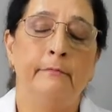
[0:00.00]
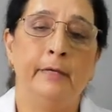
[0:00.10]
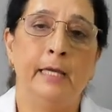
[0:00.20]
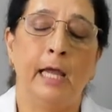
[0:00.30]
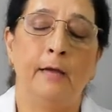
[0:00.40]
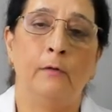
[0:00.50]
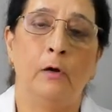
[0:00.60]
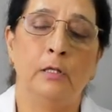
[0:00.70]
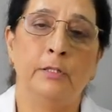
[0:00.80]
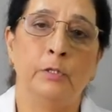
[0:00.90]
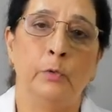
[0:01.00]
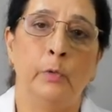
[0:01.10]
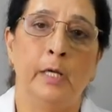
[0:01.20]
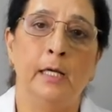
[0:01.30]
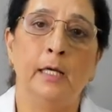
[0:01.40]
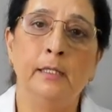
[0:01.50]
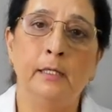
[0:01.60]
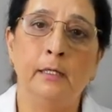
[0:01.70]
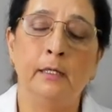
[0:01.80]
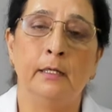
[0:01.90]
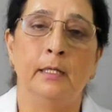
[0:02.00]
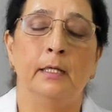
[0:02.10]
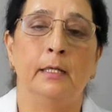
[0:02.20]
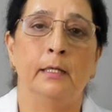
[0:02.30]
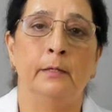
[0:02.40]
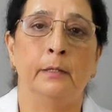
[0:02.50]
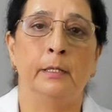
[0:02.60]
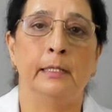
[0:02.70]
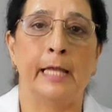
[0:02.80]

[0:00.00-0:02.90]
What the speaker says: we have also another